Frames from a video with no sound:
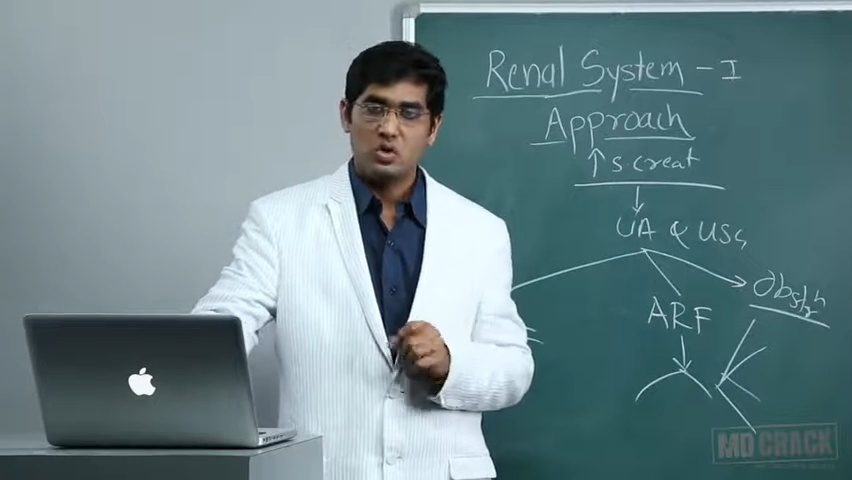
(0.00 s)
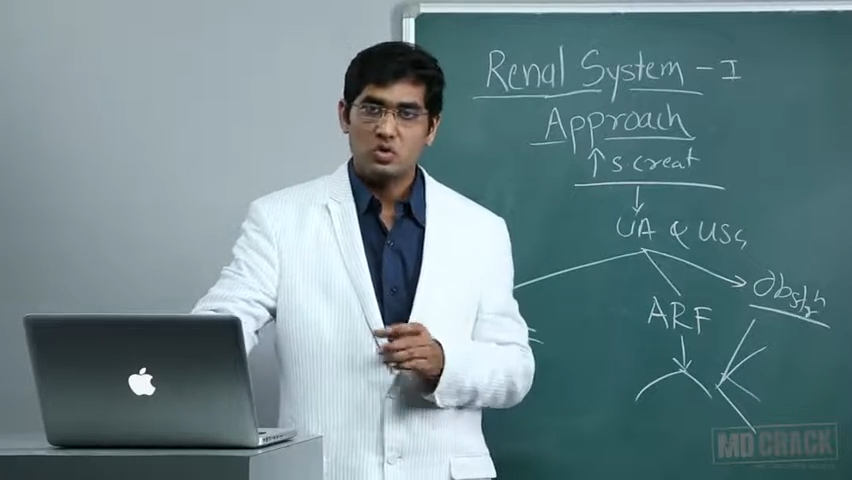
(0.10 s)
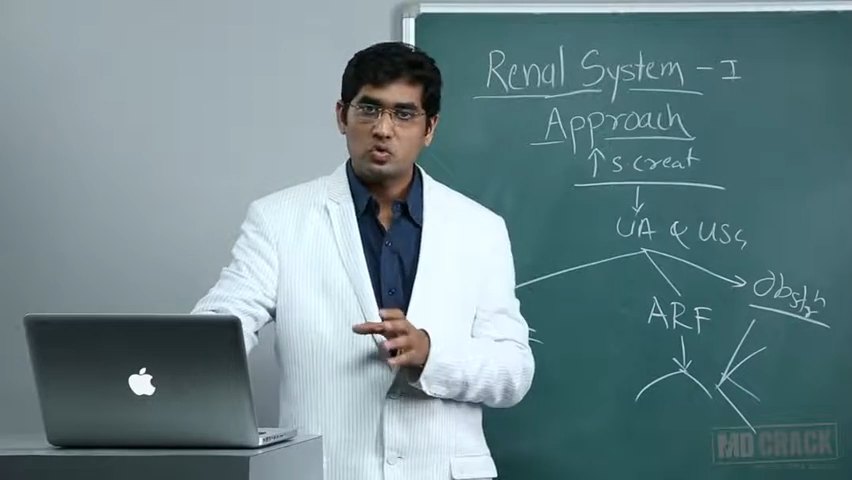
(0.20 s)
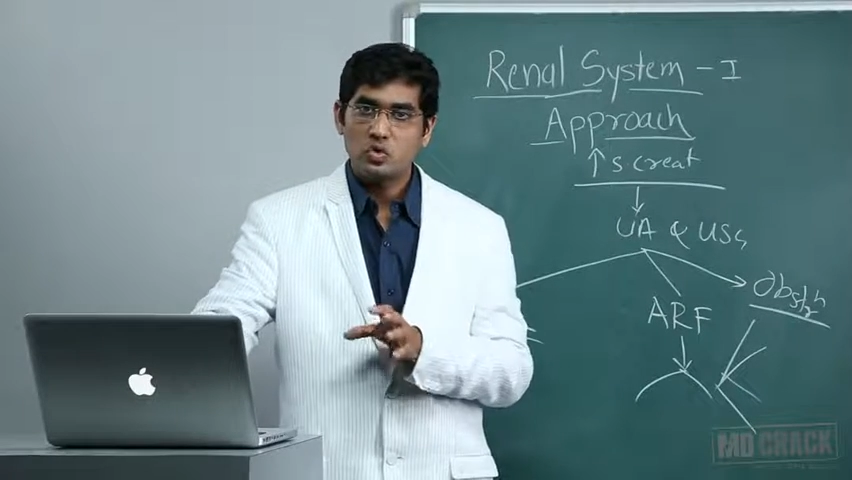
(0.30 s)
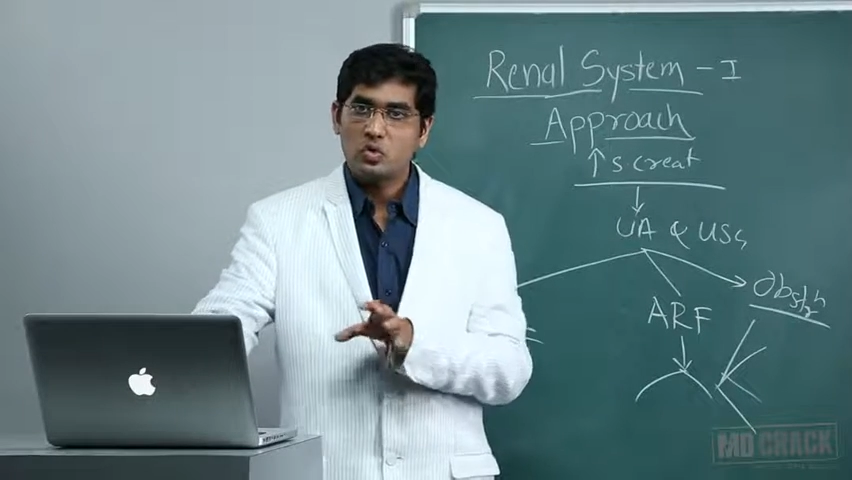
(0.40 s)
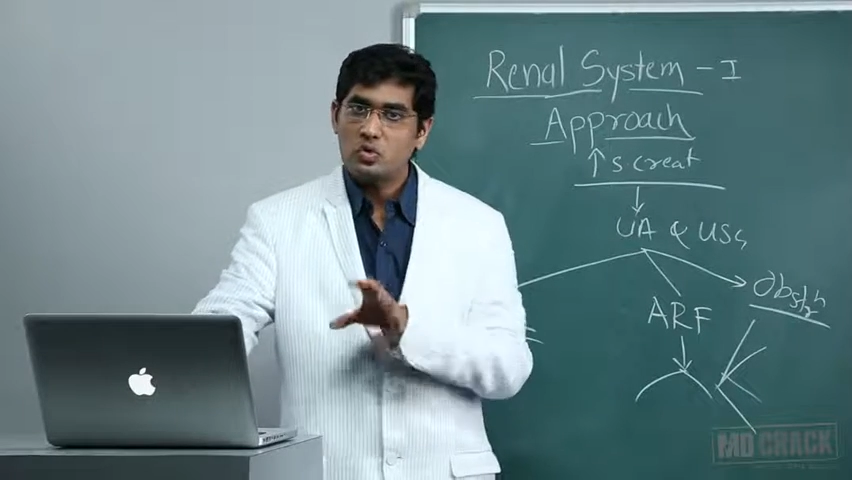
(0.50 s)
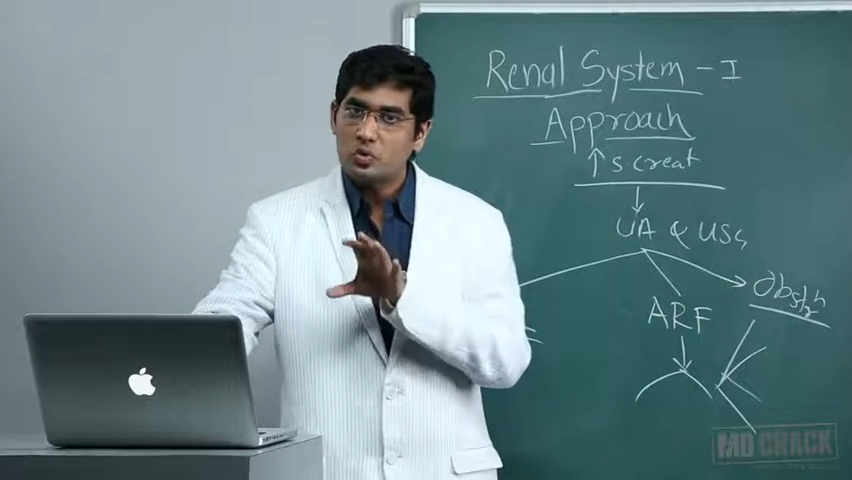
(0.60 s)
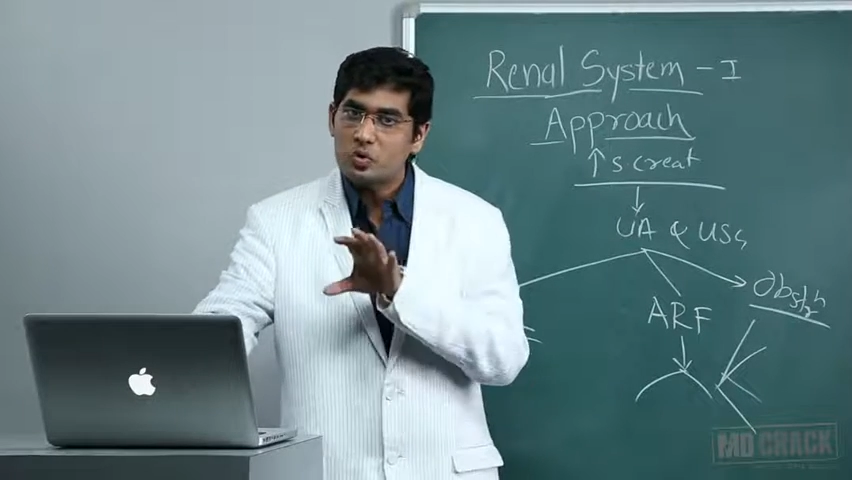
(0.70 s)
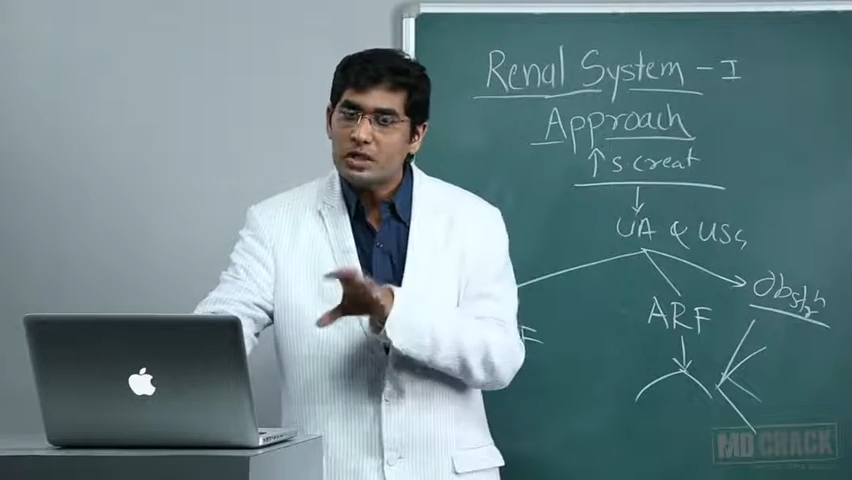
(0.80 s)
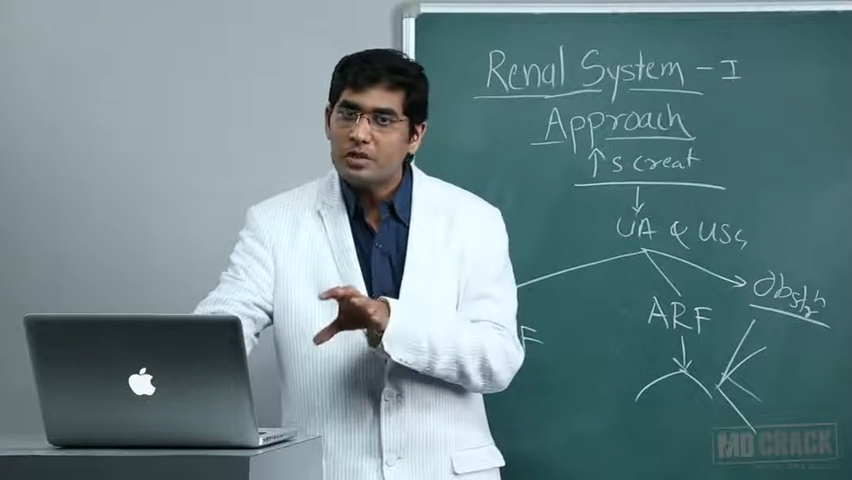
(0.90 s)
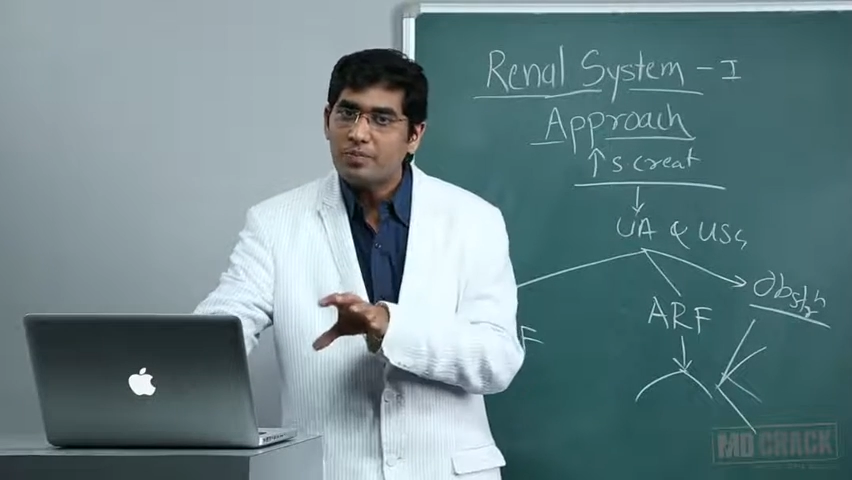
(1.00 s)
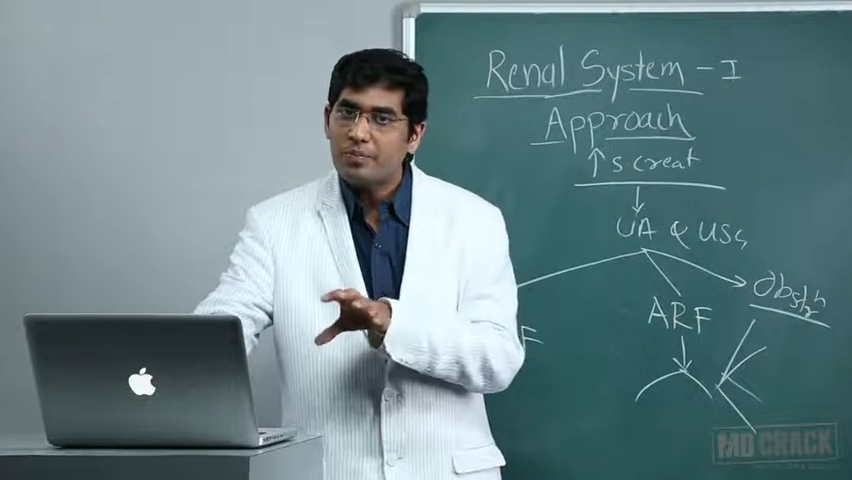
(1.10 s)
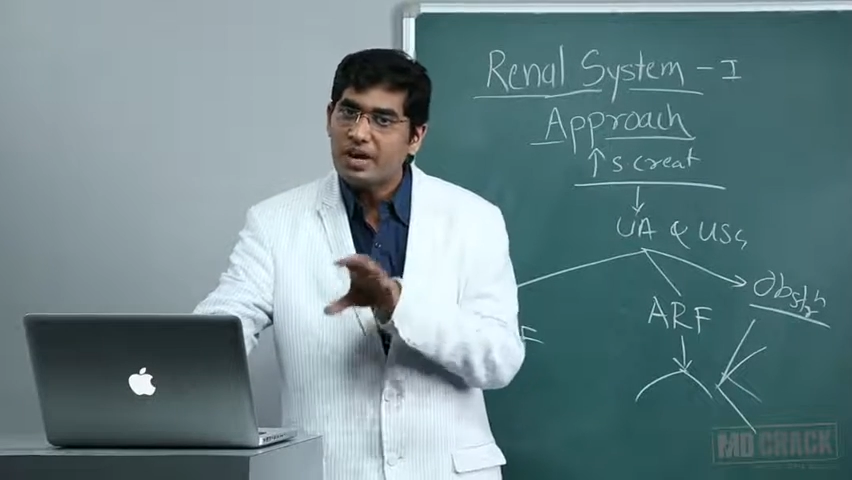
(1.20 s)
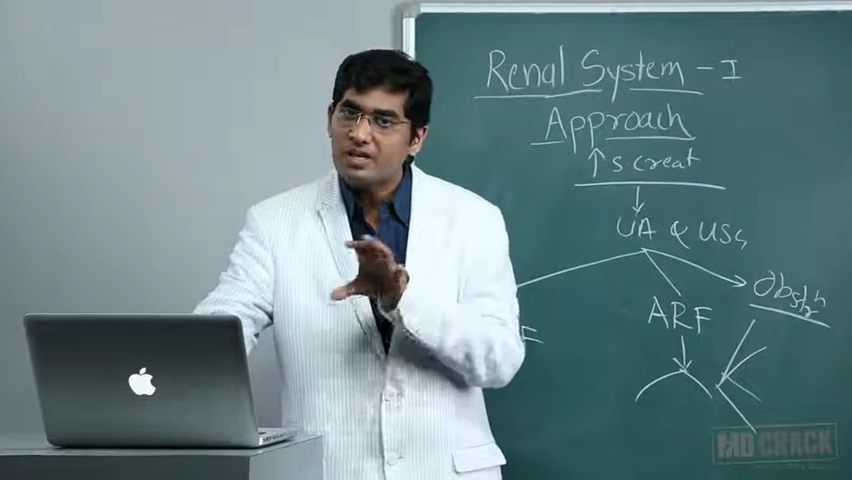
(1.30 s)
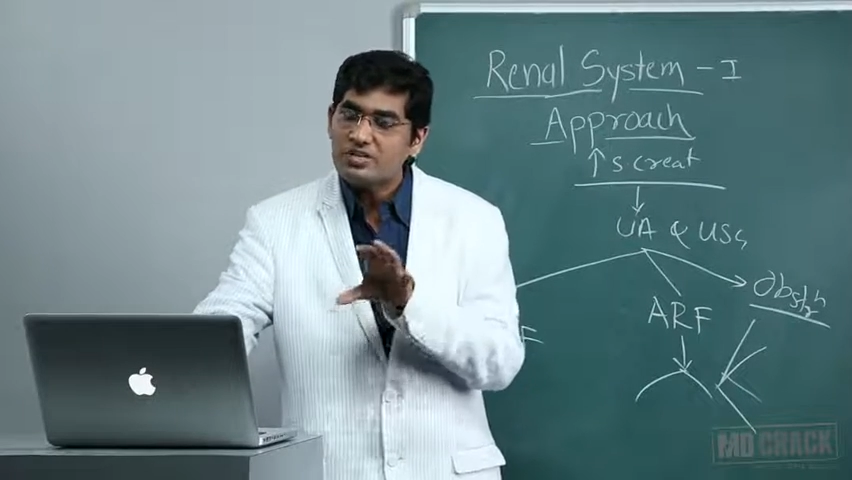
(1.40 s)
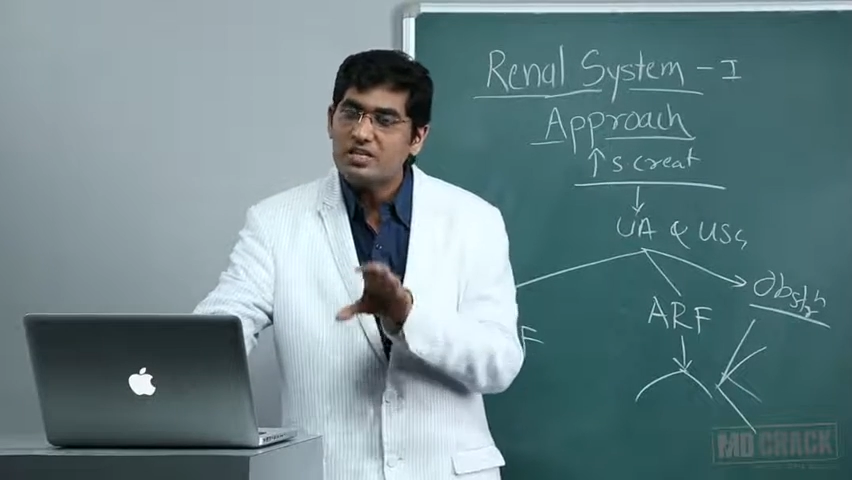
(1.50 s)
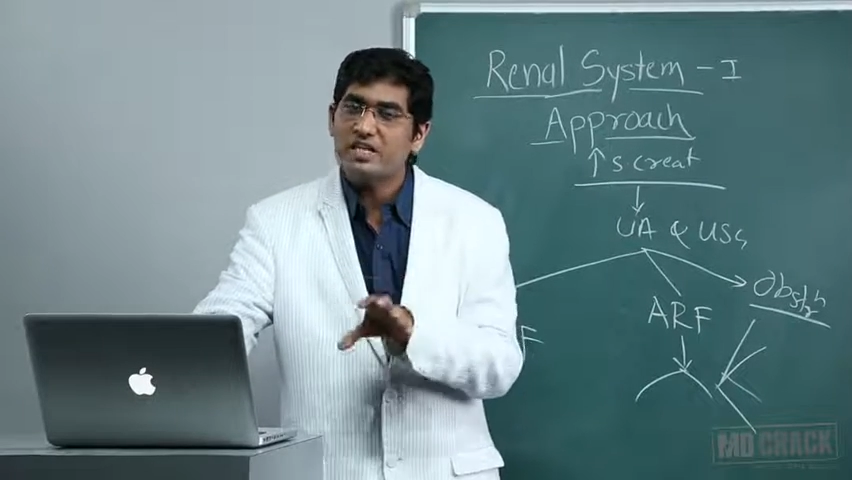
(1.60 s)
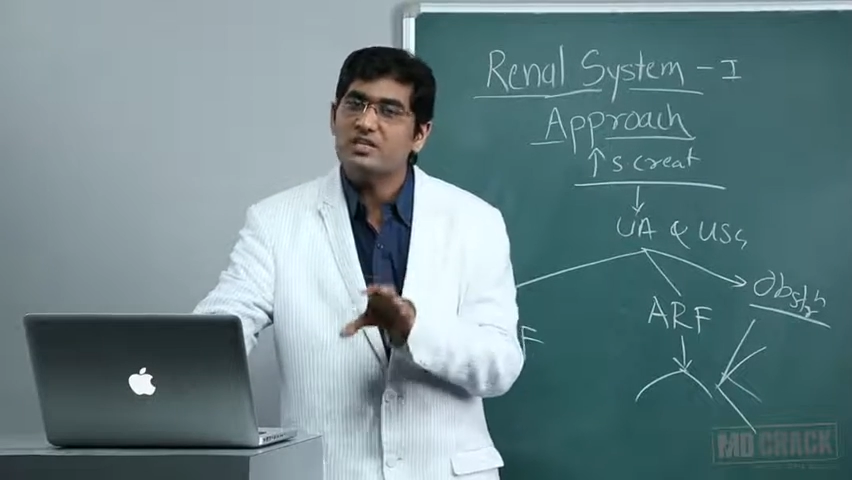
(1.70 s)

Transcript: So fractional